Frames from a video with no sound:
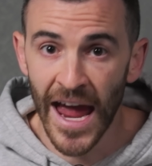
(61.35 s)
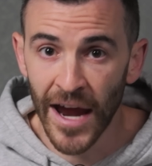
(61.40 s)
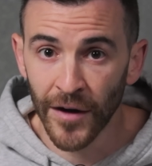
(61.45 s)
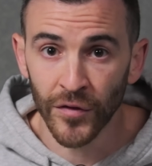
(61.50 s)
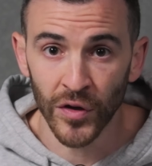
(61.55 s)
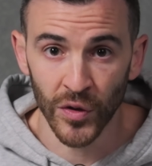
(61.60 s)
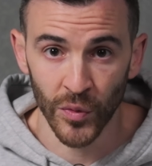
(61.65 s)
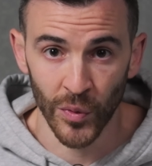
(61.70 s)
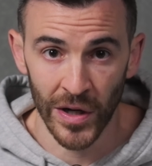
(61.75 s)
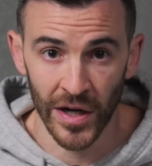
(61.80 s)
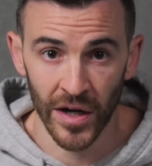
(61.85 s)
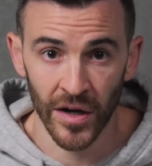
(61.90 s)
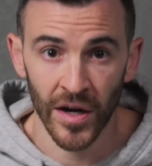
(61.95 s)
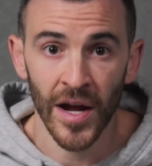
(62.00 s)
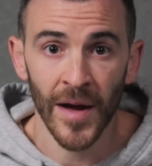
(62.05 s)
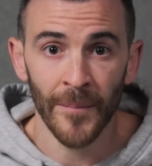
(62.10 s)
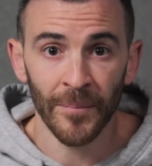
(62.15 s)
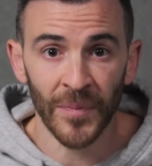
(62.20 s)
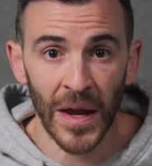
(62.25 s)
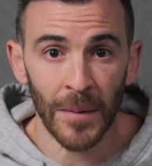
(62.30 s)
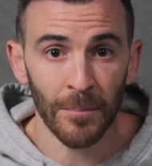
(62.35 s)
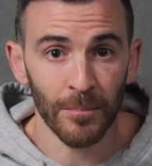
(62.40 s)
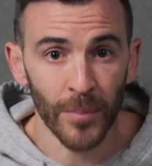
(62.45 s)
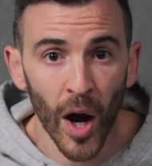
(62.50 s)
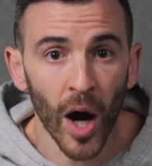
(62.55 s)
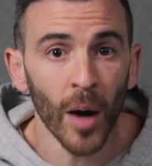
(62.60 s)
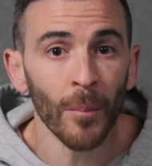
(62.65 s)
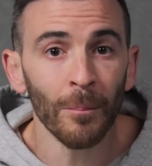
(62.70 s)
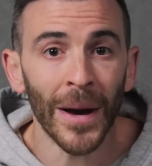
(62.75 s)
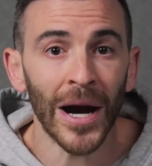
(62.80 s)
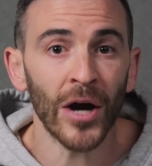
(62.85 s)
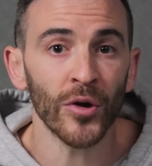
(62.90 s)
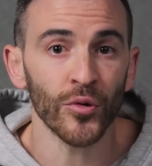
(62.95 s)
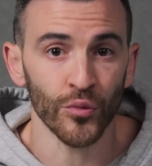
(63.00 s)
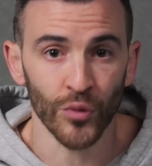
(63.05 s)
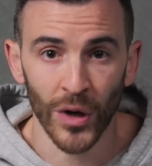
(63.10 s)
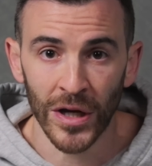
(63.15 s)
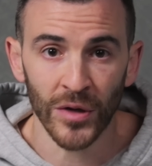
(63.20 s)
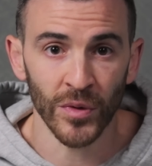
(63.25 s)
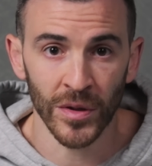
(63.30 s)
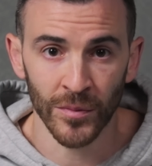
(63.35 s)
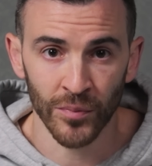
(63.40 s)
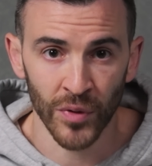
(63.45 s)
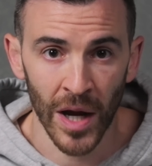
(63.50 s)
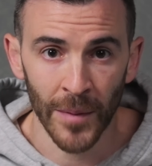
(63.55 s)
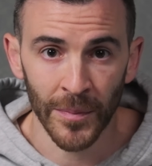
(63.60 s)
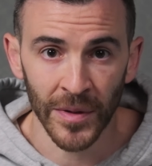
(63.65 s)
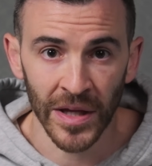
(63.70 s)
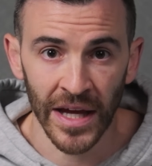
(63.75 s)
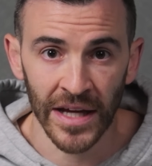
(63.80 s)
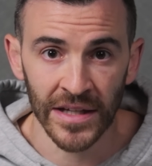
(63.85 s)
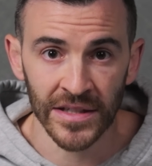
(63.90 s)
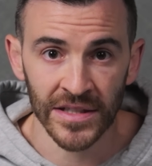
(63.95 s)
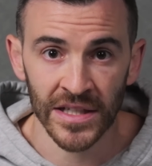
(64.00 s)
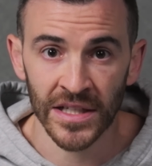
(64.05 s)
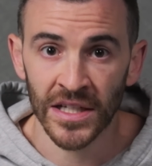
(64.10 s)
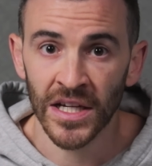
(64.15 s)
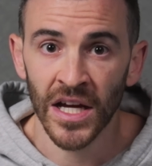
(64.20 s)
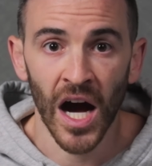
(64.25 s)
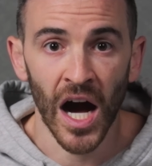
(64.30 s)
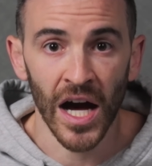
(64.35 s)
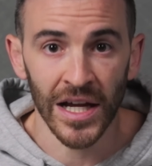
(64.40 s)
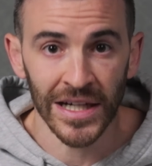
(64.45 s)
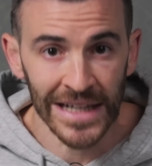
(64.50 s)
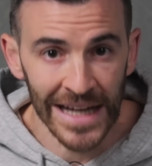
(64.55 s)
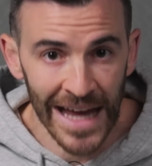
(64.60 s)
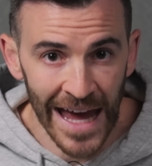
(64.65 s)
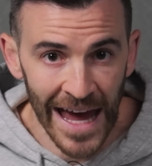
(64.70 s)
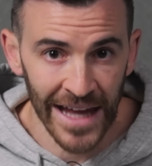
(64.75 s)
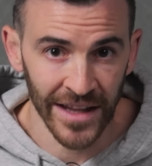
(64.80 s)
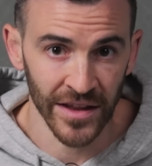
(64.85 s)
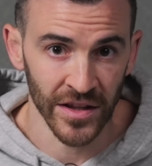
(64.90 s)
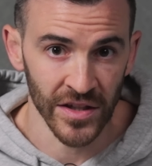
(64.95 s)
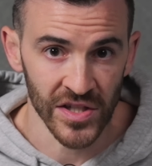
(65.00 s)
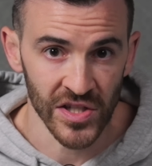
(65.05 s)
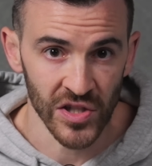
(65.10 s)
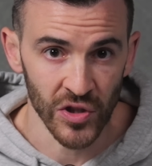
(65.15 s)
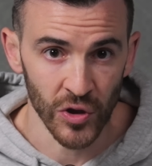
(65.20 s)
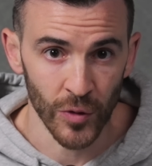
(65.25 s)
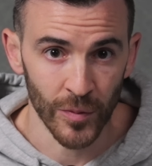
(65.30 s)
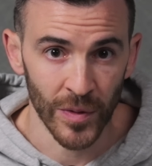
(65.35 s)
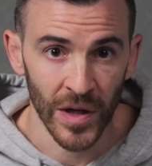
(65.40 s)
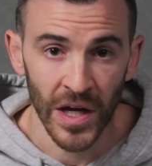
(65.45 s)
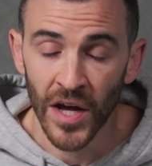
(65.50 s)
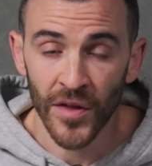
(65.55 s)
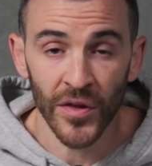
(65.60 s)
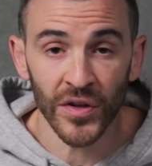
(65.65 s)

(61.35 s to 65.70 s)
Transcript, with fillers: everywhere that pump out right wing propaganda on an endless loop.